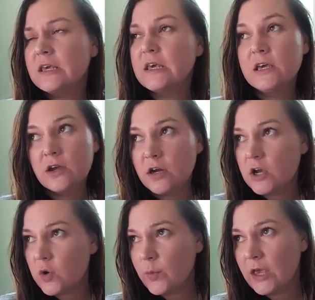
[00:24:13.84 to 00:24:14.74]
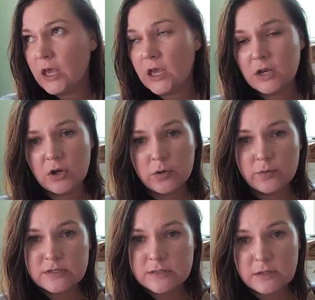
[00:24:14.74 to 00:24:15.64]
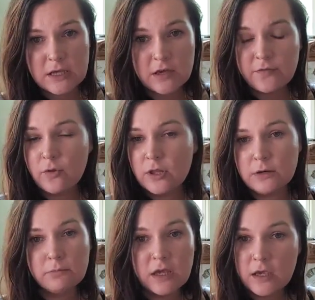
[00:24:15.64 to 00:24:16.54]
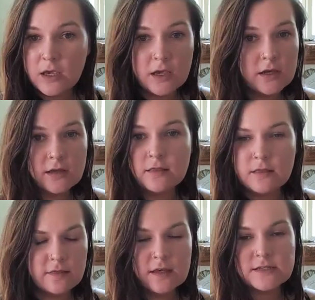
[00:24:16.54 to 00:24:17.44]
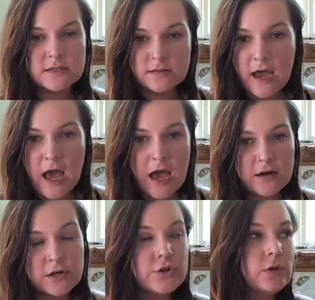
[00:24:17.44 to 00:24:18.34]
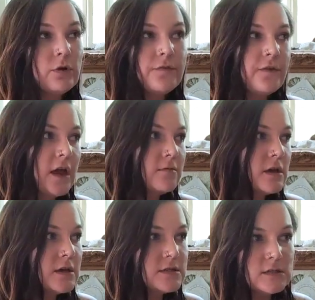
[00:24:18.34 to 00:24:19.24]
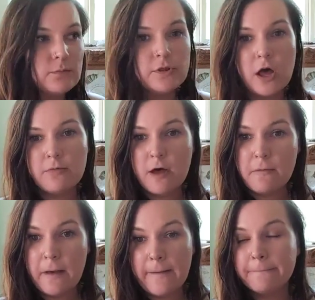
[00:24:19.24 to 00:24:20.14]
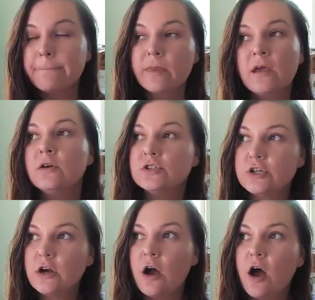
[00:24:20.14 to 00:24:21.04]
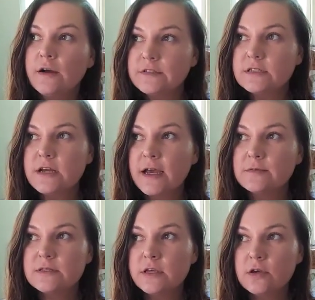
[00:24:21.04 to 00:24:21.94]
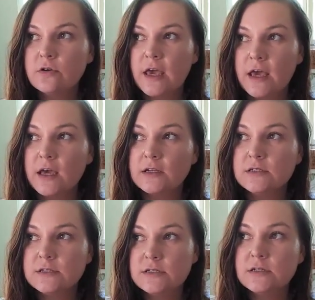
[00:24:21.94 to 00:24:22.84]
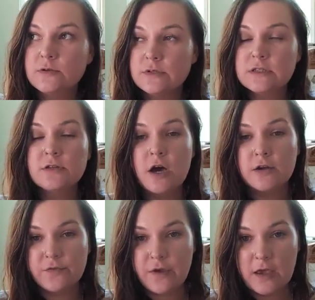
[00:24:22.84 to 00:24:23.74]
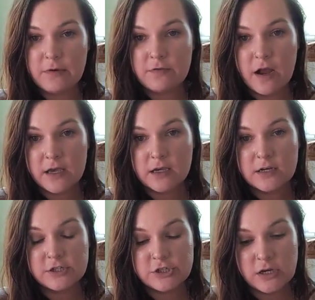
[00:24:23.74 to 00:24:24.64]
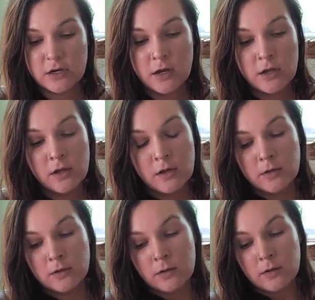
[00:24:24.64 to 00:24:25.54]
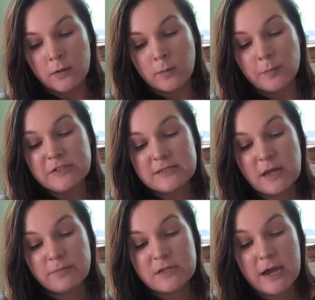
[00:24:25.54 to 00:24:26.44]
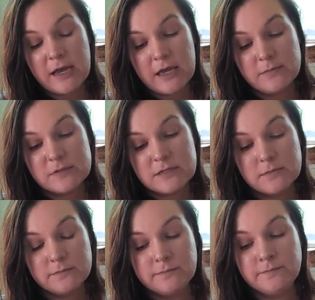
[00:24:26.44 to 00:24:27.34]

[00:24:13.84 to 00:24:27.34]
king or queen who was evil and mean and this and that, or you were famous and blah, blah, blah sure, oftentimes Leo can deal with a lot of fame and recognition, but sometimes